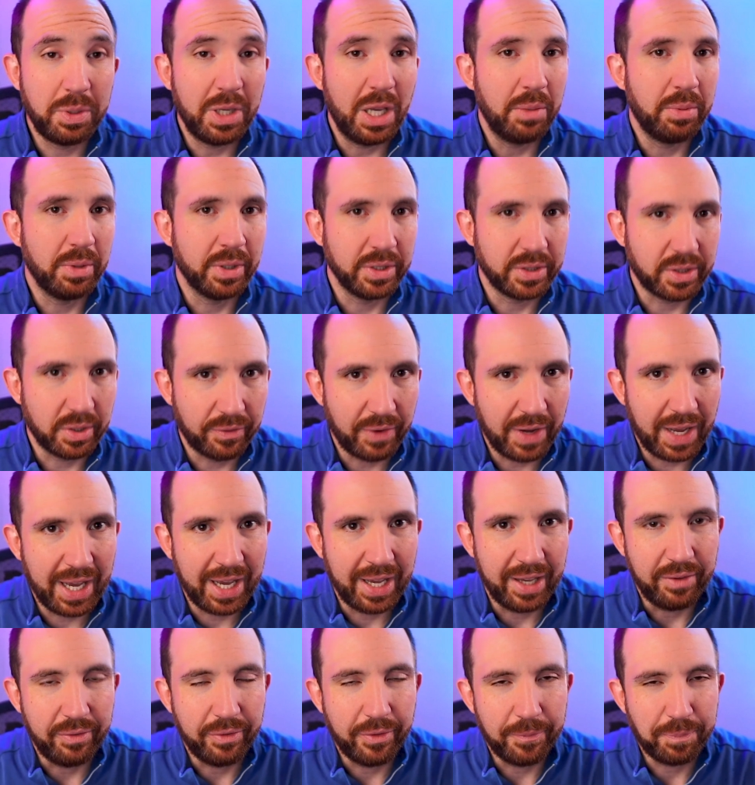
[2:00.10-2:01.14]
able to
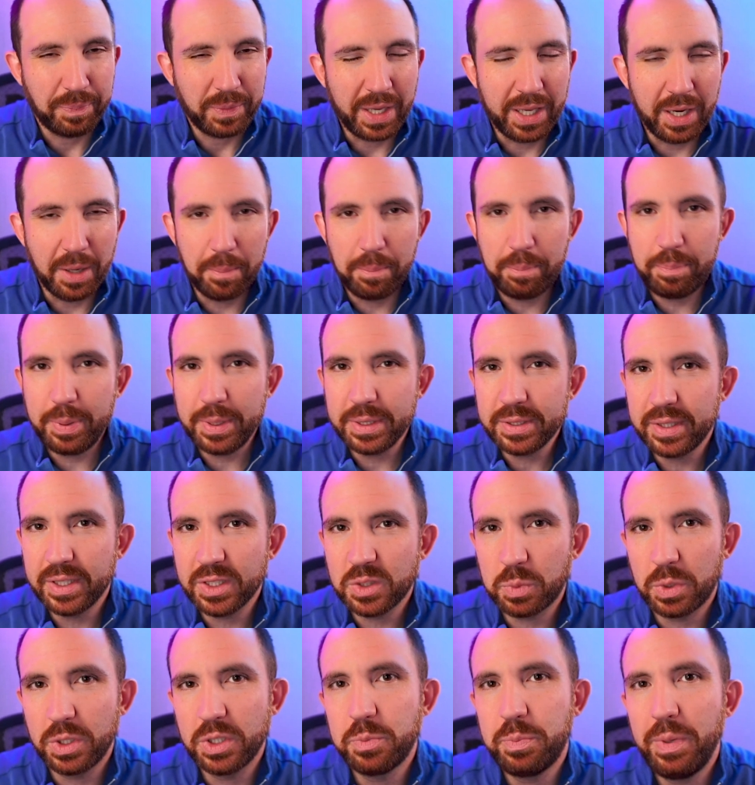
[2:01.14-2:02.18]
survive. In a
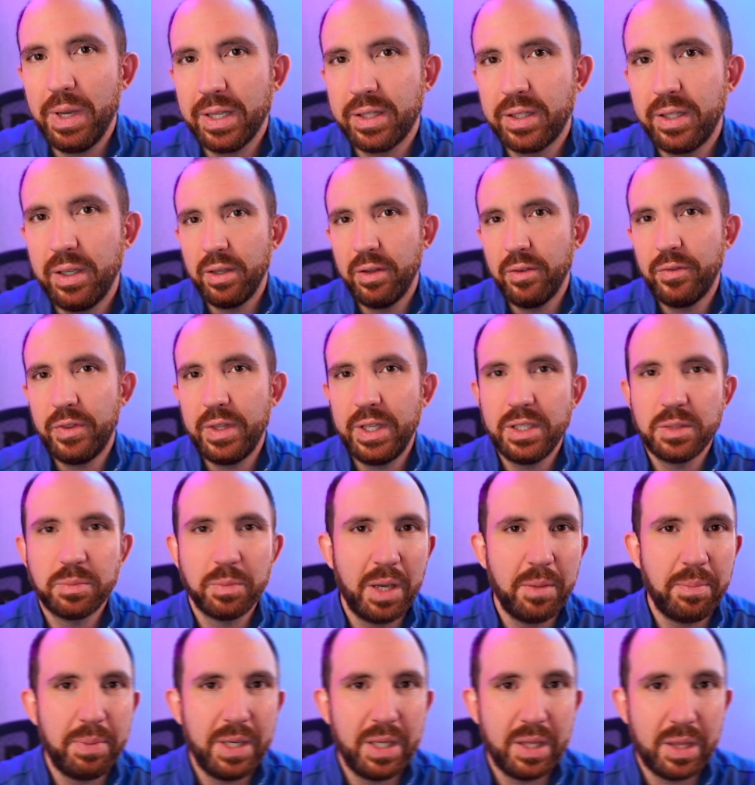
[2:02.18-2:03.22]
business perspective, these
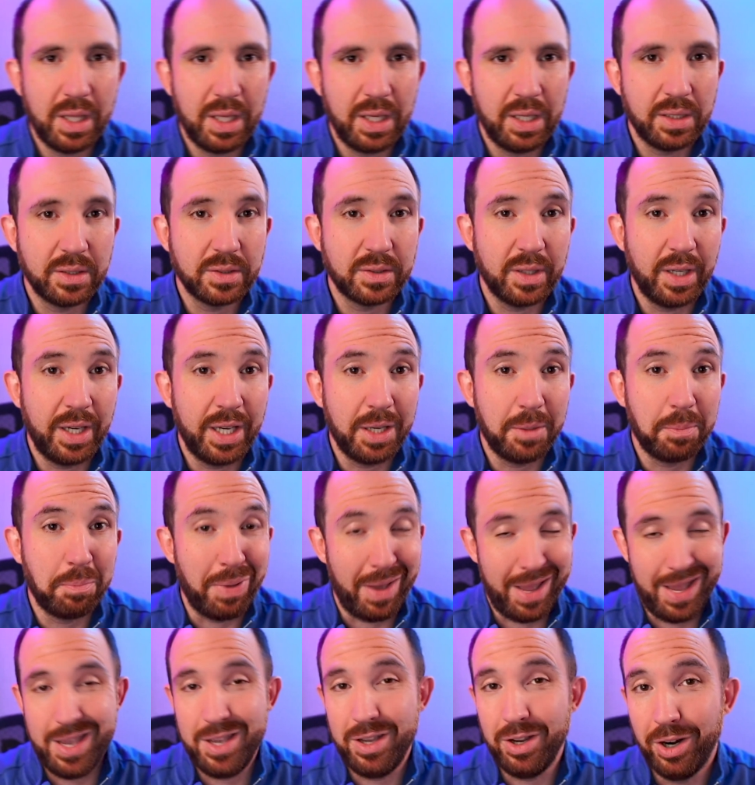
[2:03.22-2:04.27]
might be things like
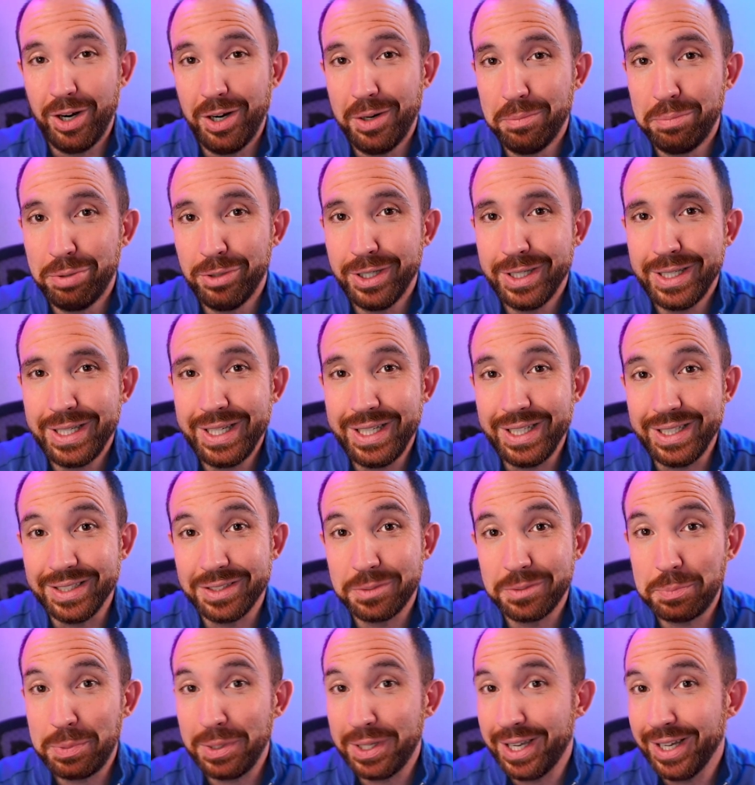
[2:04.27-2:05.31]
paying our
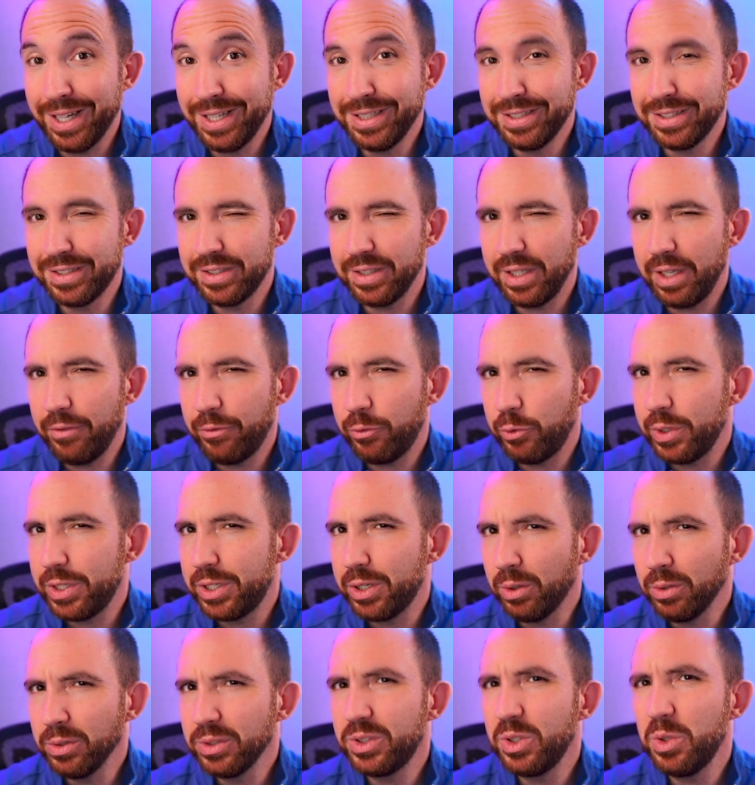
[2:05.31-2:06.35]
employees, because if we
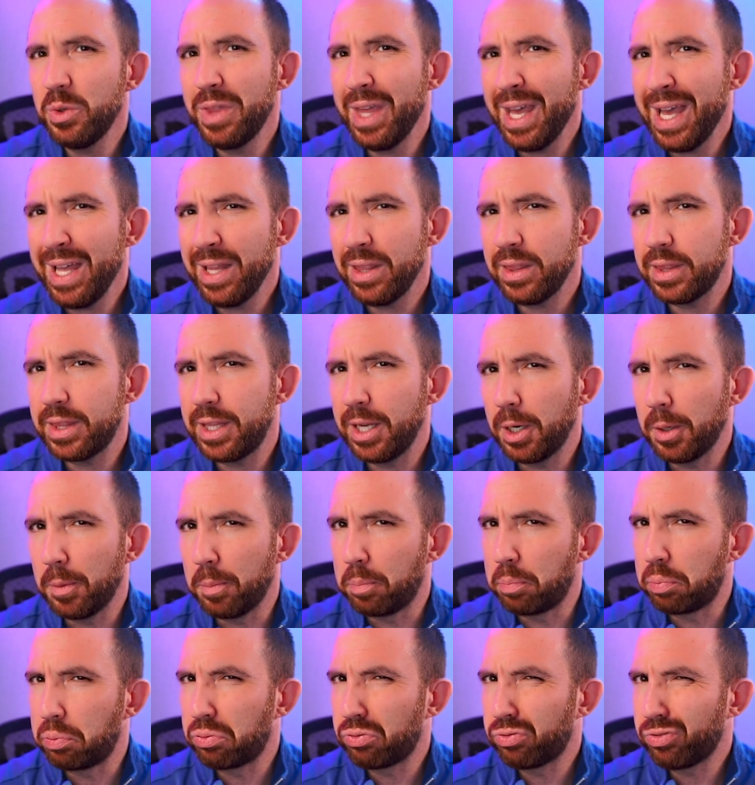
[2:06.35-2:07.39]
don't do that, they're
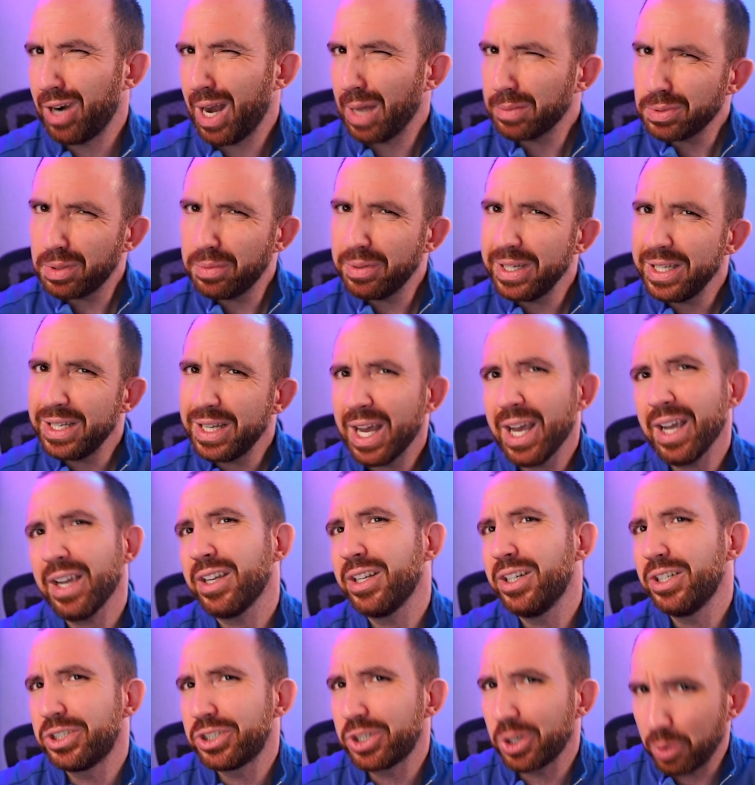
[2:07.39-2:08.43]
probably not
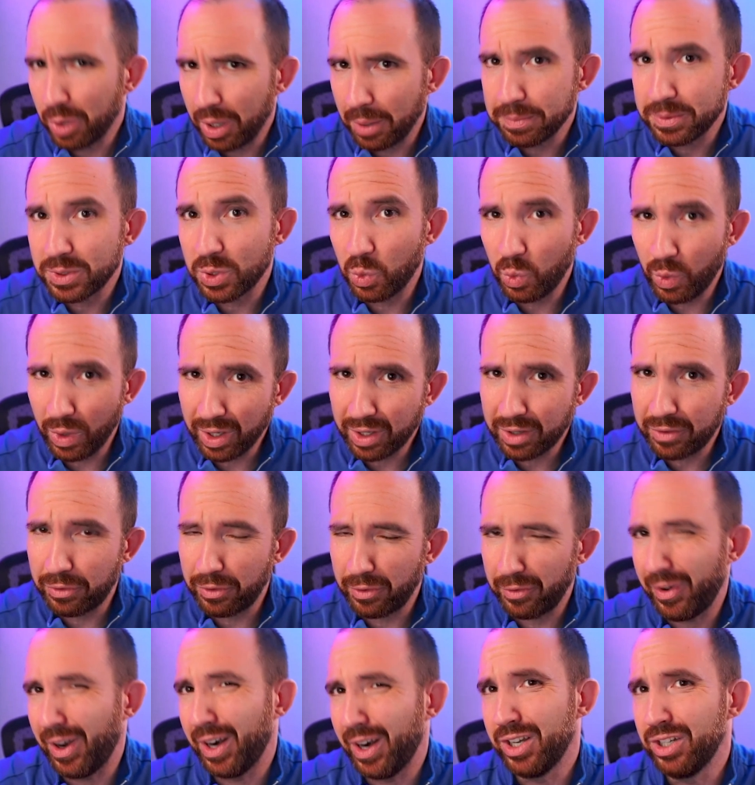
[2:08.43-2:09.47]
going to show up to work
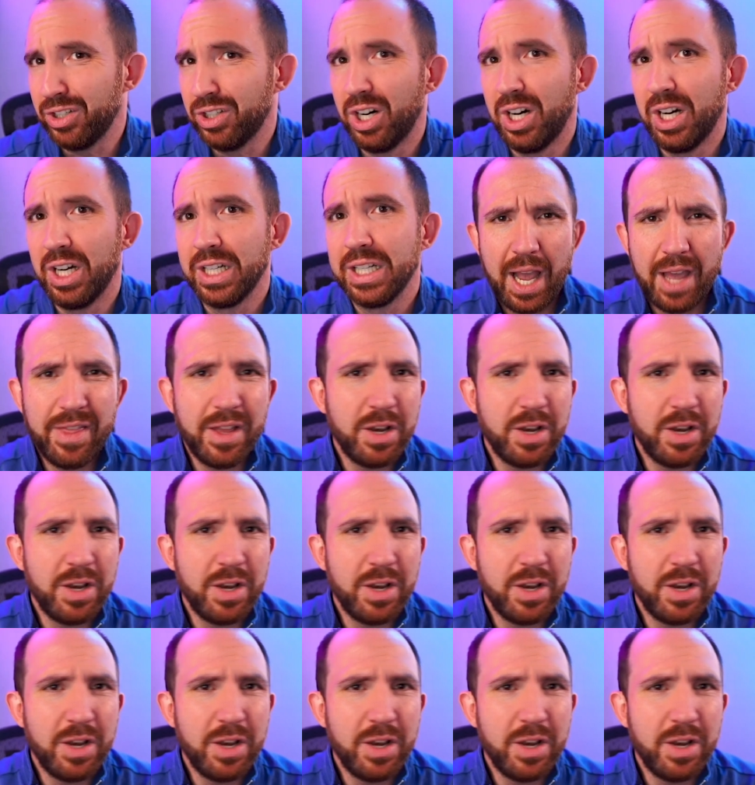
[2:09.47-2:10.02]
for very long.